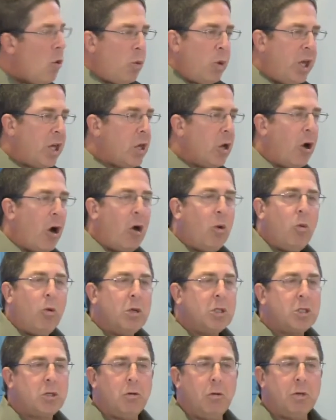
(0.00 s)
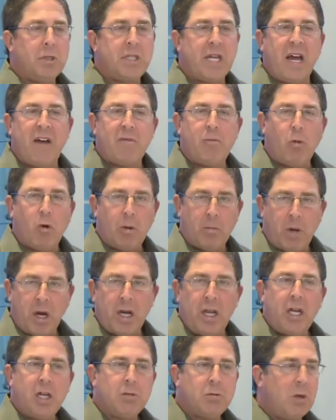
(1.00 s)
We can all want schools to have more
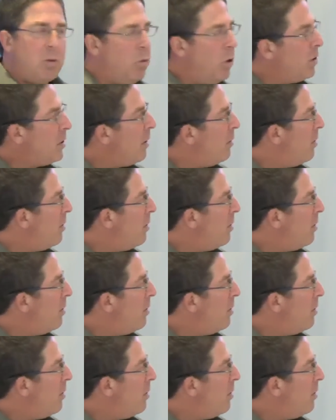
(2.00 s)
money because we want